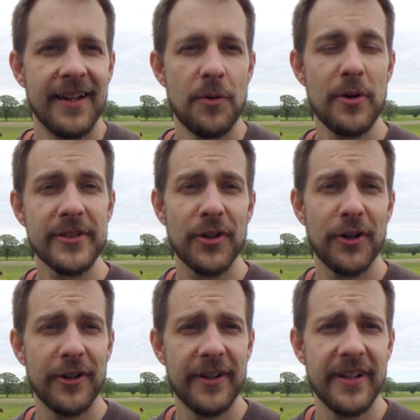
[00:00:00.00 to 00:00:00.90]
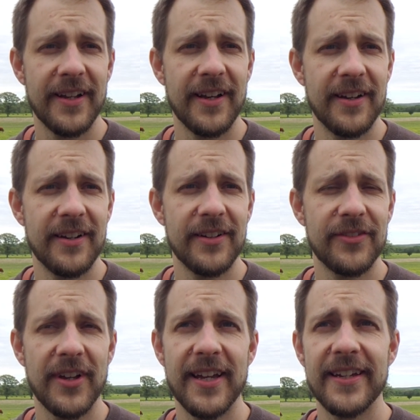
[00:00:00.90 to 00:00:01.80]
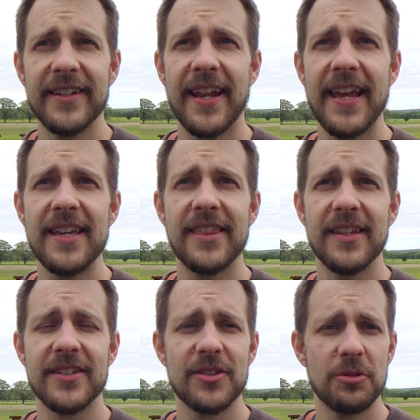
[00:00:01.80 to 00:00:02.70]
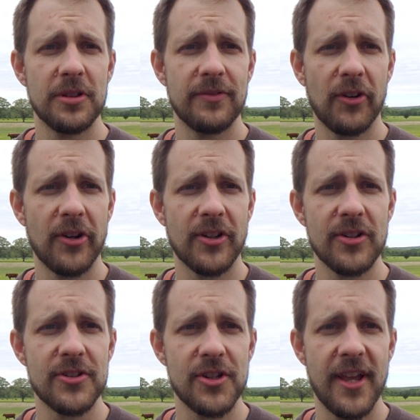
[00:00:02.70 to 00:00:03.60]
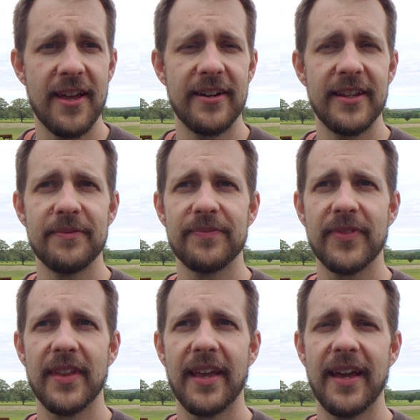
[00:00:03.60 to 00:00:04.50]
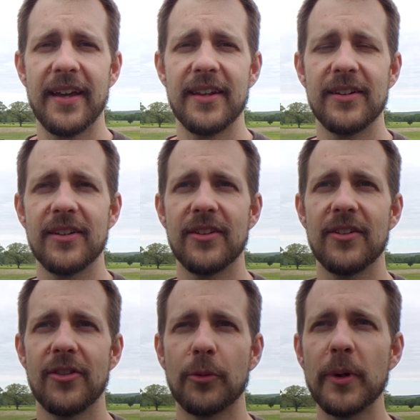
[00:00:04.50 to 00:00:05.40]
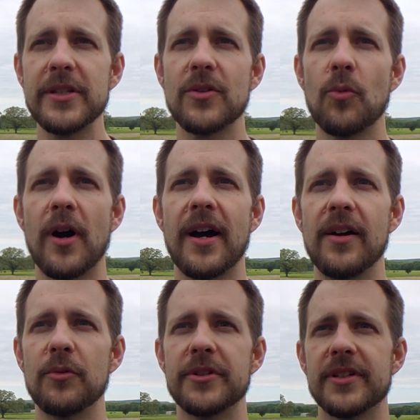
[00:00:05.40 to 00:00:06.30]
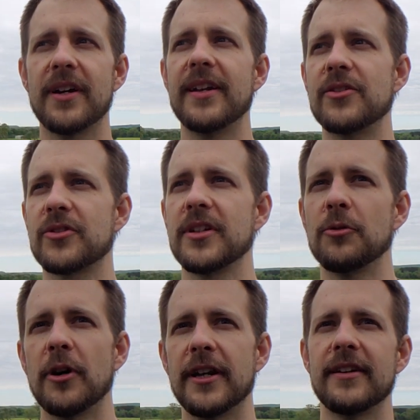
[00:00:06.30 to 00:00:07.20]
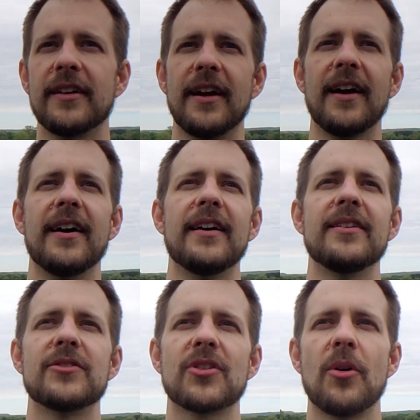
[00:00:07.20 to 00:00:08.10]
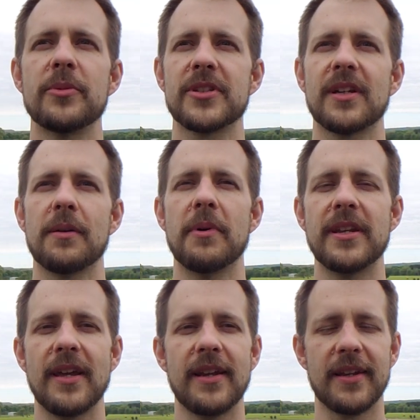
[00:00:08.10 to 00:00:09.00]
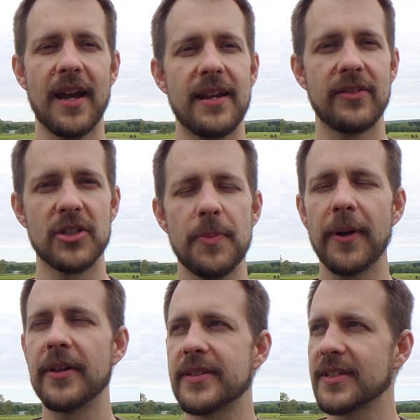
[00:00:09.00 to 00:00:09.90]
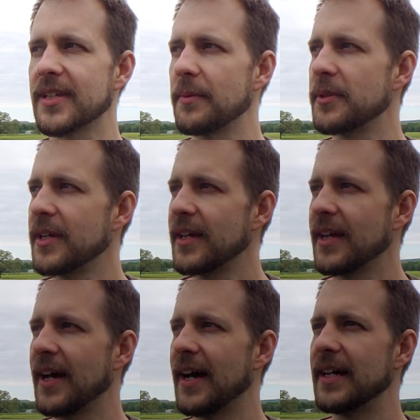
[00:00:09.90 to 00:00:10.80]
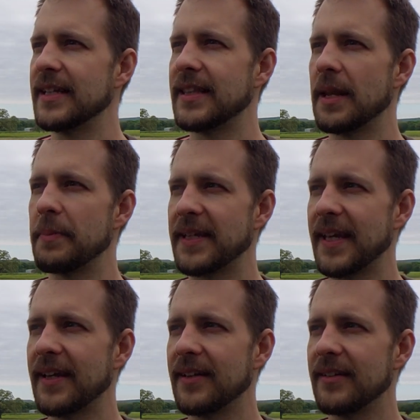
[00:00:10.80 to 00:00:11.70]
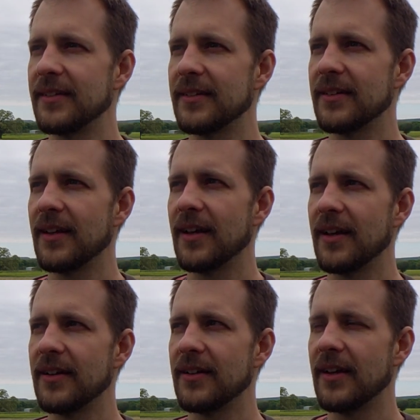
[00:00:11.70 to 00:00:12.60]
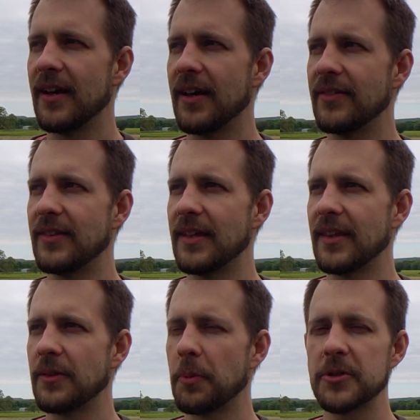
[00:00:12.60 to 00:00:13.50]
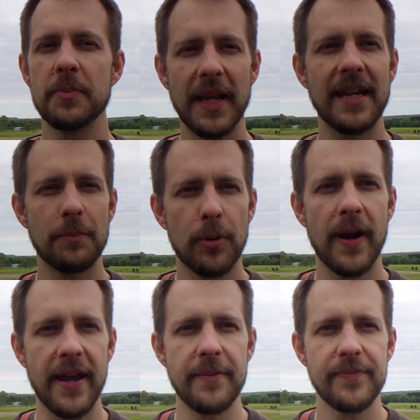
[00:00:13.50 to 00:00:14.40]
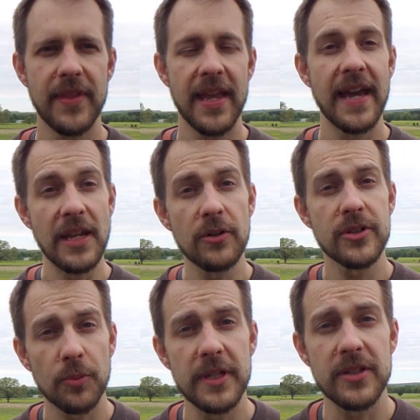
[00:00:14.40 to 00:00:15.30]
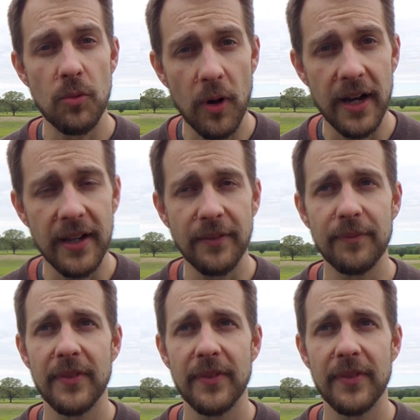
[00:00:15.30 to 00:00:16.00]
I once heard of an atheist who converted to Christianity, and the reason why was an interesting one. Uh, it was almost like a mundane kind of experience, except uh, that it began, uh, that the person began to pray. And here's the reason why.